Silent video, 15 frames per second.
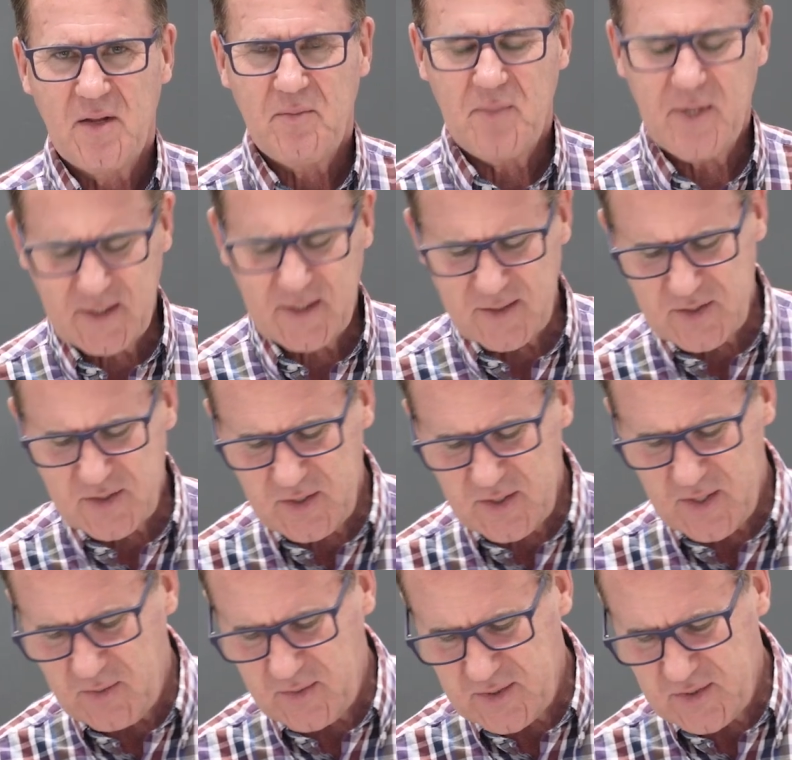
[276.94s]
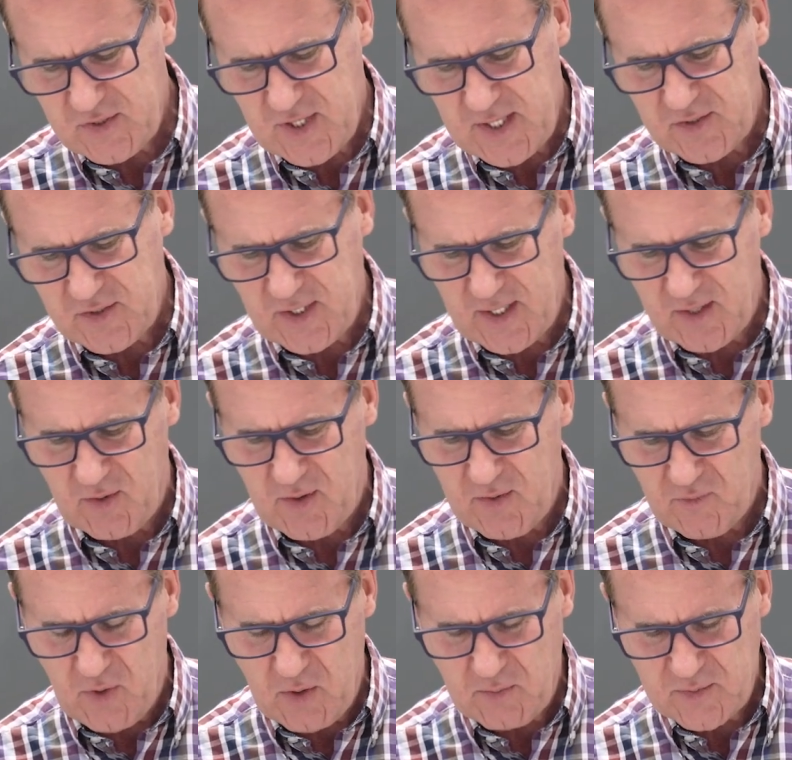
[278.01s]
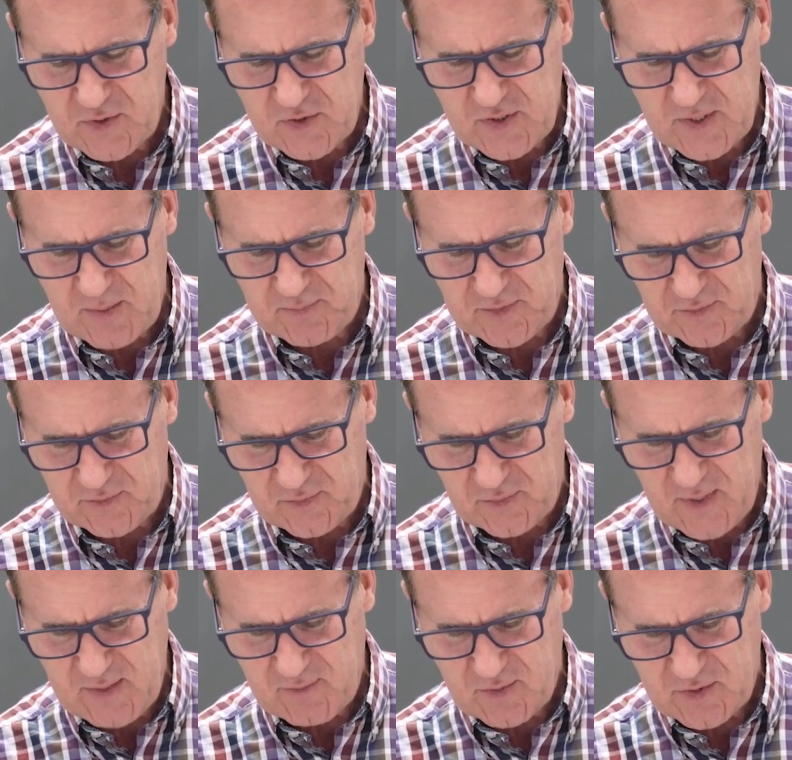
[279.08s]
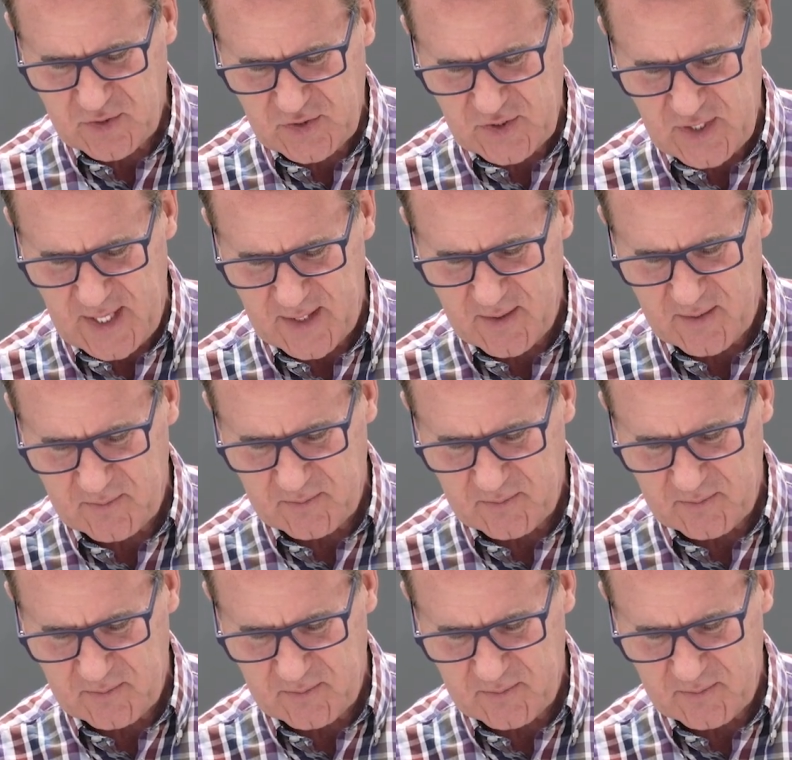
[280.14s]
Because, you know, it says here in Romans chapter 3, verse 10.